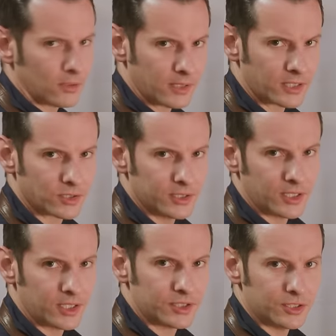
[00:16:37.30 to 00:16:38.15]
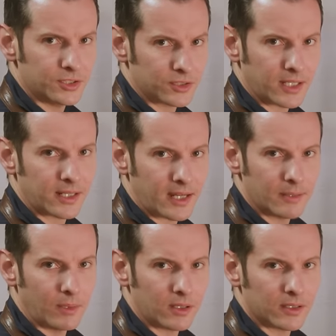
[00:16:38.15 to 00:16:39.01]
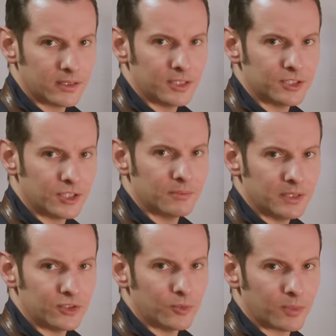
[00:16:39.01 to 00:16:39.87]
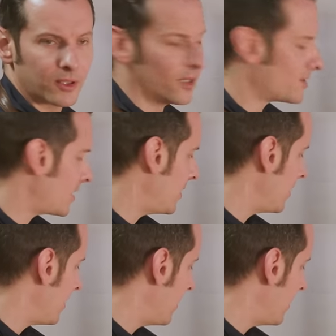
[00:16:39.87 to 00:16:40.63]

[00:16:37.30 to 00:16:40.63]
don't actually touch it. Just kind of eyeball it. It shouldn't be super glossy.